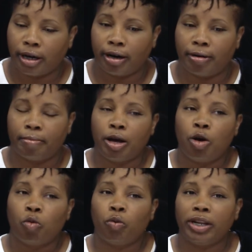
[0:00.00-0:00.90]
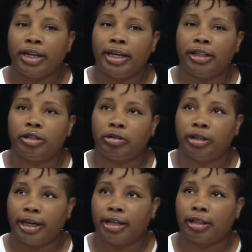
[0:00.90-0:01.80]
Um, we need to
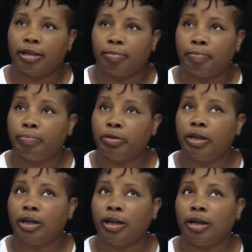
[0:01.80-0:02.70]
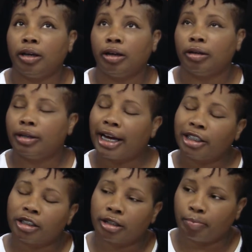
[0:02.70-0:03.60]
get the the not
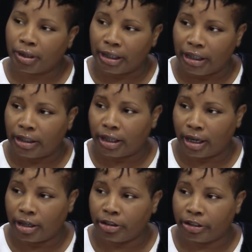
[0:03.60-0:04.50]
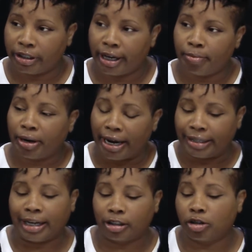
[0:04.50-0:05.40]
just the police to understand, but as
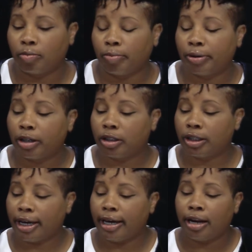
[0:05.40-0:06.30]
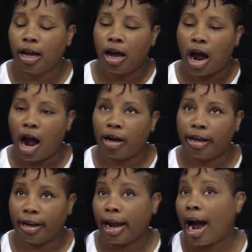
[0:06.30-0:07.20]
Dr. Coleman Burns said, uh,
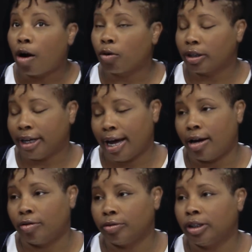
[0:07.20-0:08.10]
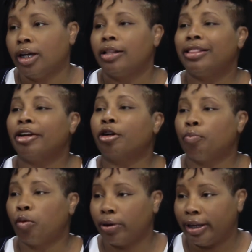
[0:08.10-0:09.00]
in our towns, they're
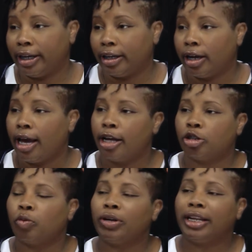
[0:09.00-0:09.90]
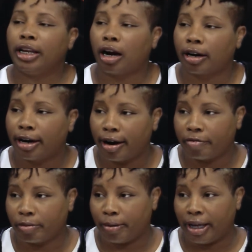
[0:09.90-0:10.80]
appointed. And so we need our
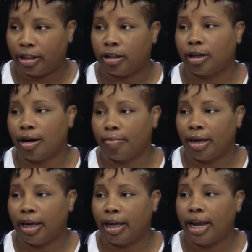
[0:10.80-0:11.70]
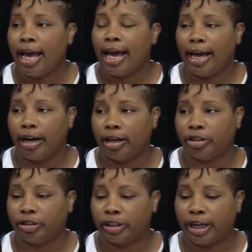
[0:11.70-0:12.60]
government to come in and
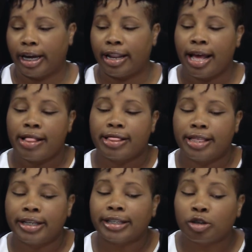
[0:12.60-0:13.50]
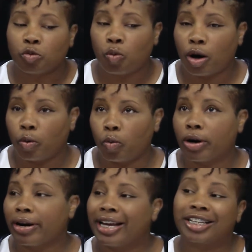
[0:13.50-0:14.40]
understand this is what
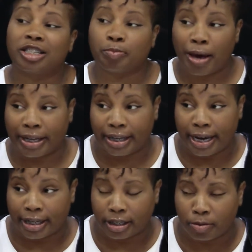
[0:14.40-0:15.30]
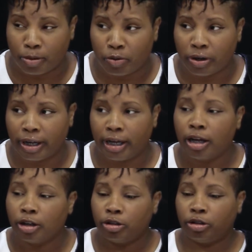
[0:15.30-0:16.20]
we're expecting as community
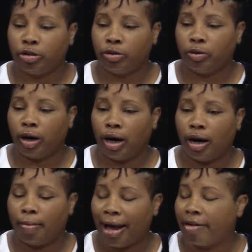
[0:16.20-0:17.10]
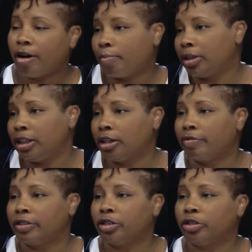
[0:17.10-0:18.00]
to um, have our police
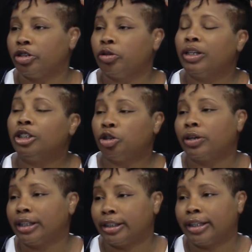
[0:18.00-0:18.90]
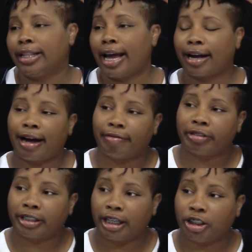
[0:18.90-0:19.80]
officers do and join us in that
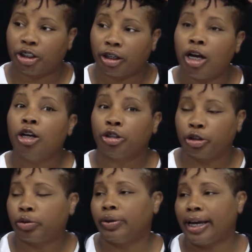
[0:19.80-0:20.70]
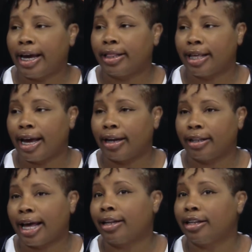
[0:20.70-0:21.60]
conversation mm-hmm. to create that,
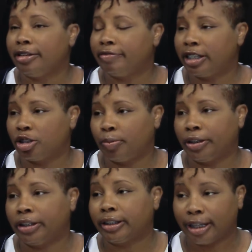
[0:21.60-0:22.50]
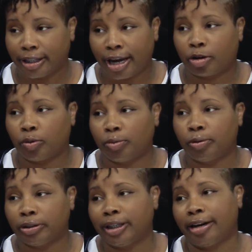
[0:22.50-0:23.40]
that lived experience that's
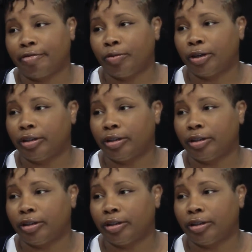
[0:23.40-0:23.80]
equitable to everyone.